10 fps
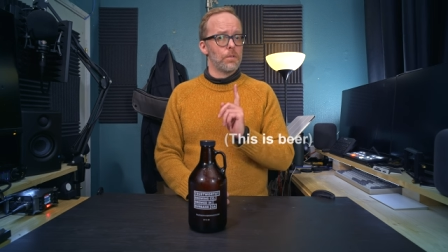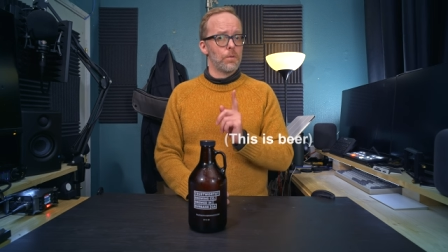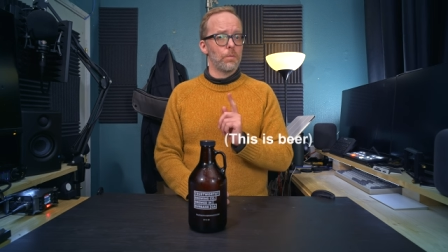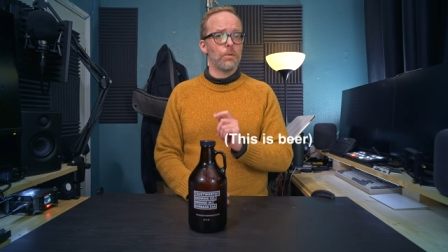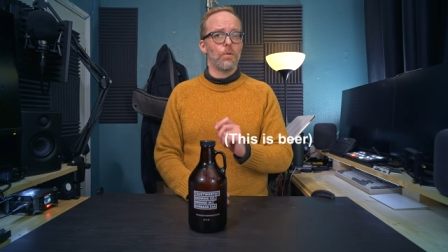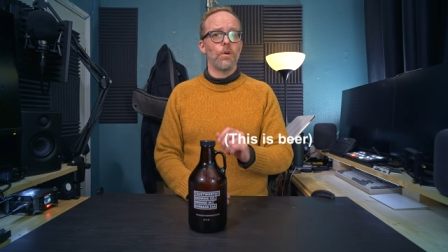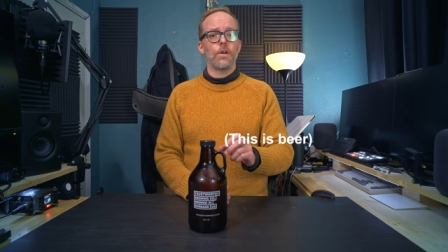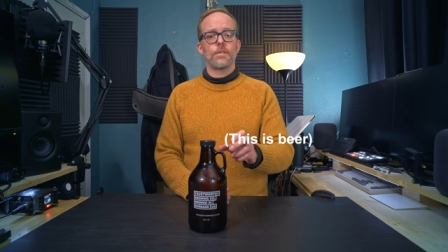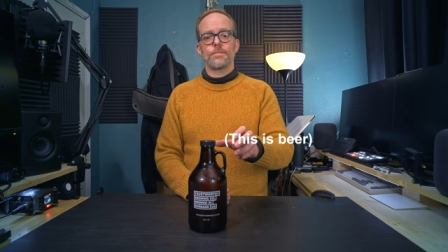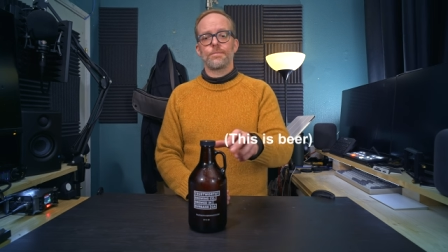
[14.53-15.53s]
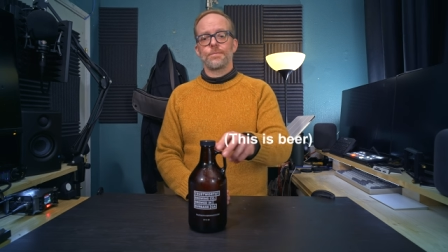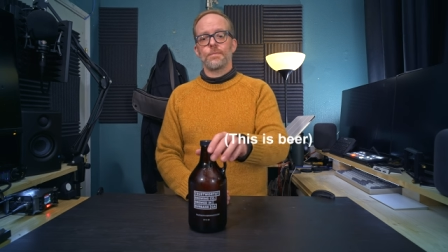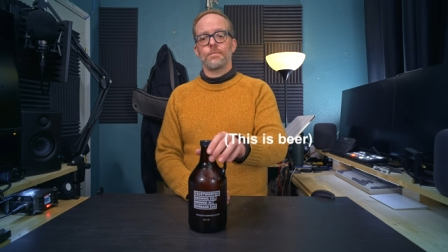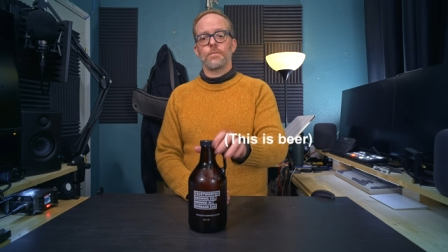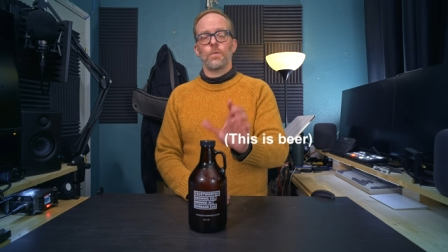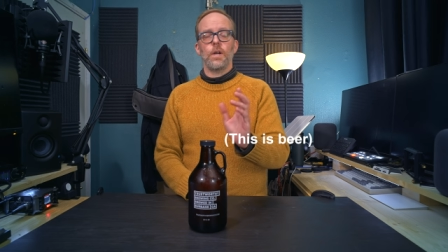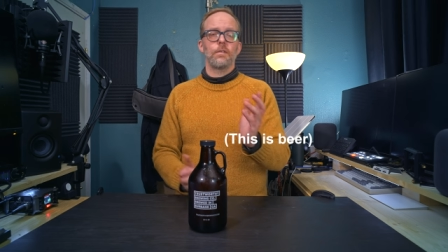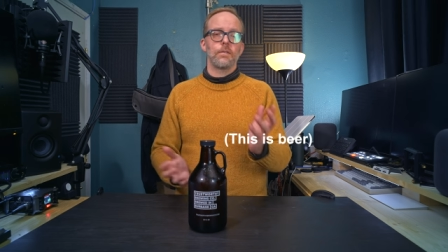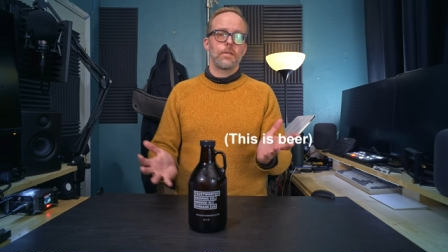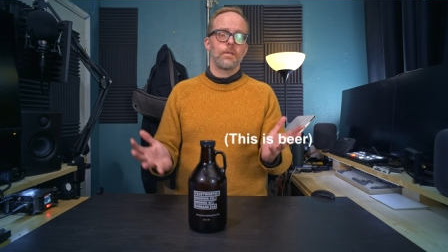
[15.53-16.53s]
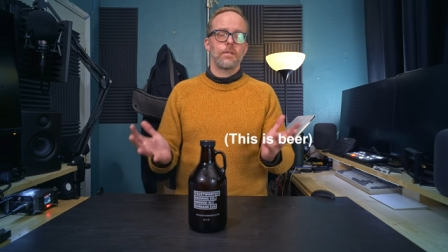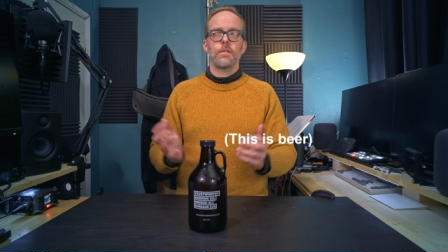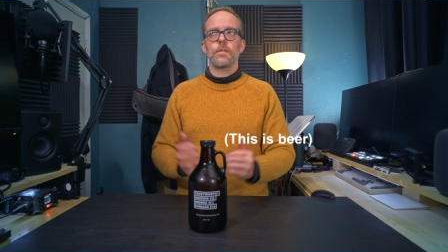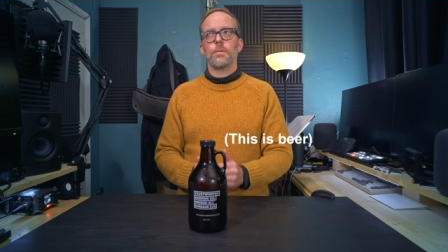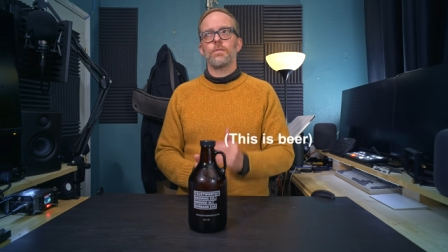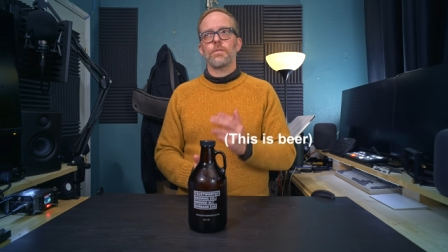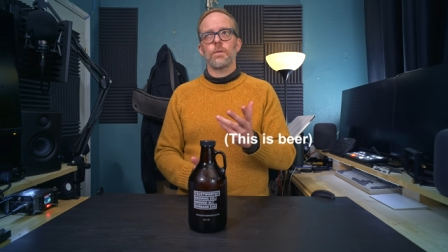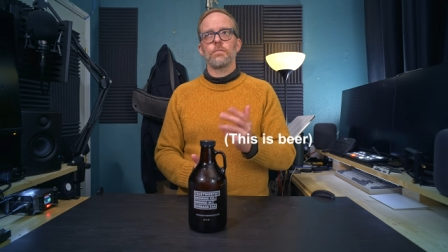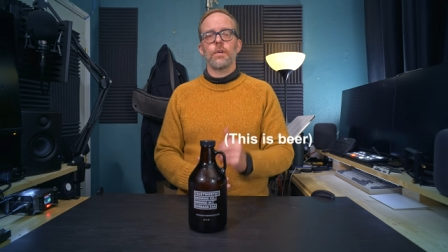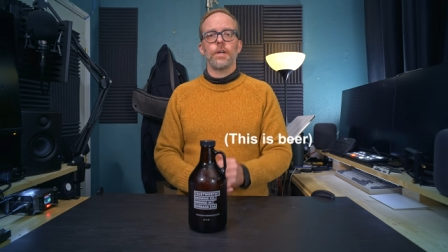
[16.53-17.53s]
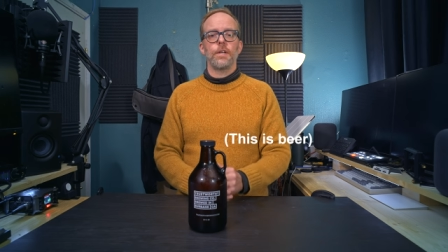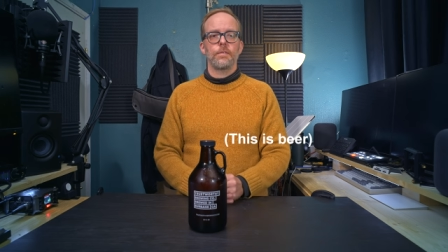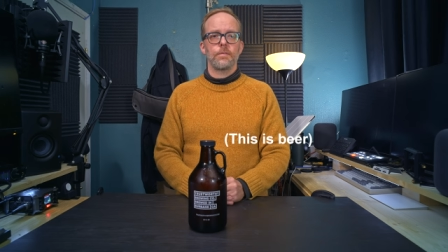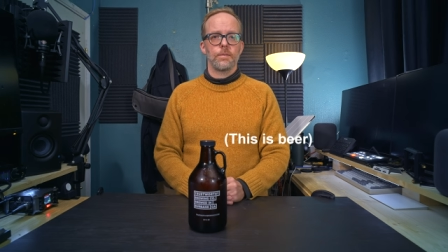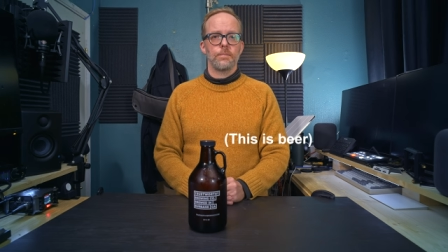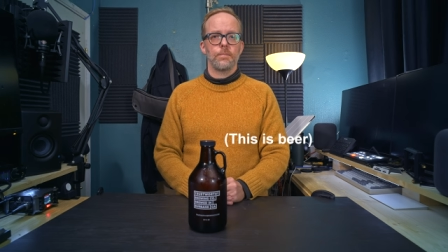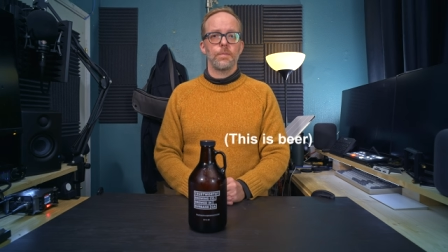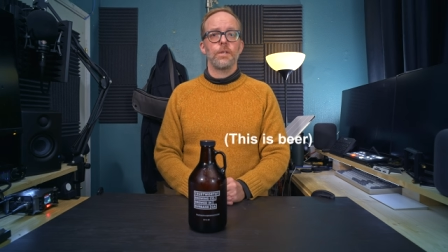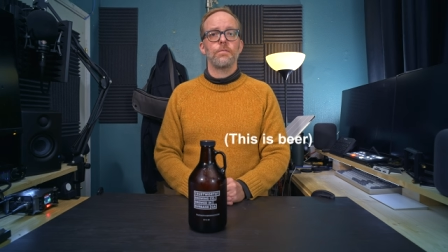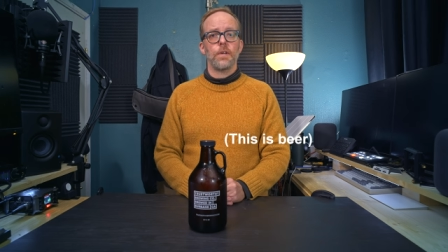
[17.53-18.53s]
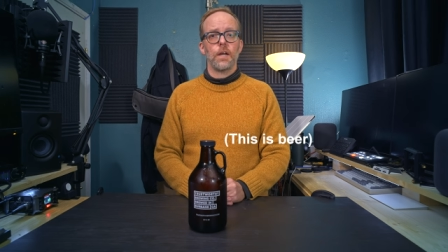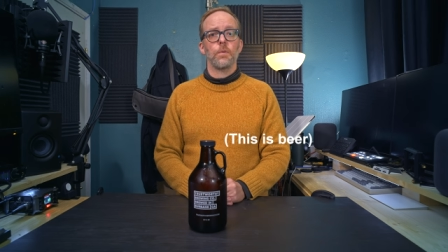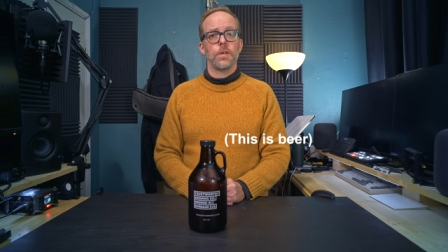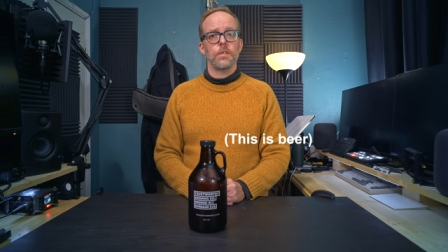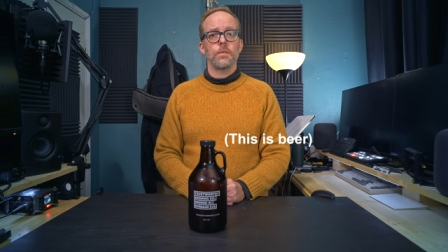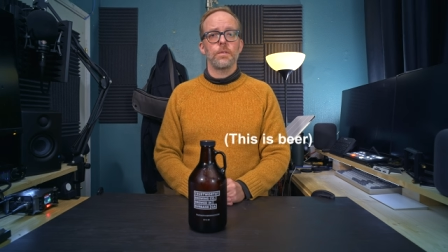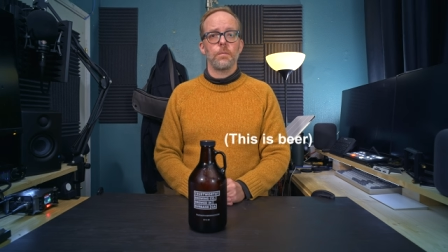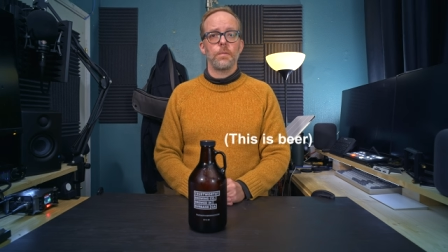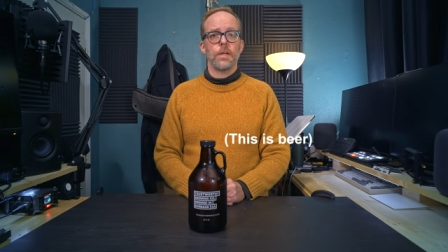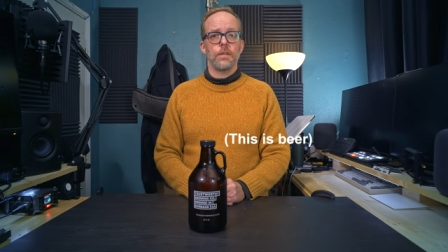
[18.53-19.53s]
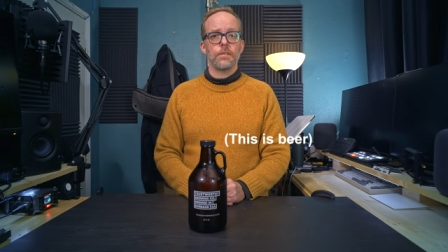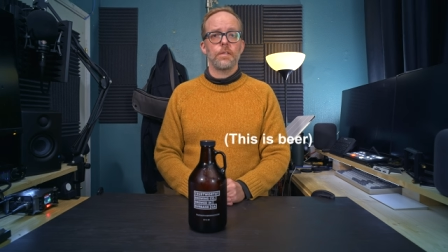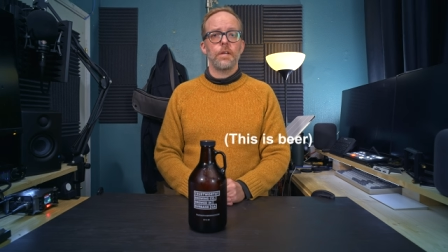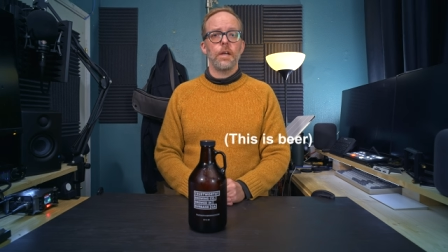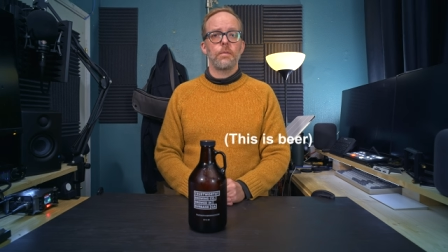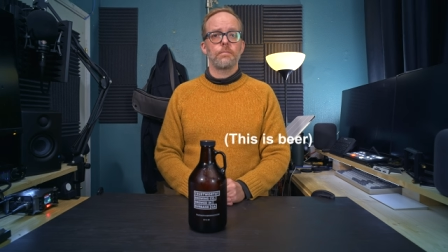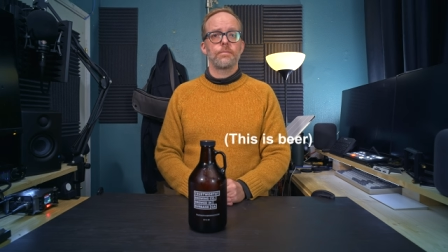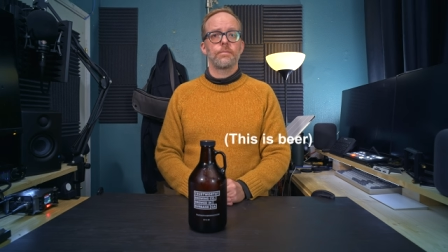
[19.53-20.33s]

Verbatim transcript: You'd be wrong. Well, you'd be sort of right, but in fact, we're going to do something else today.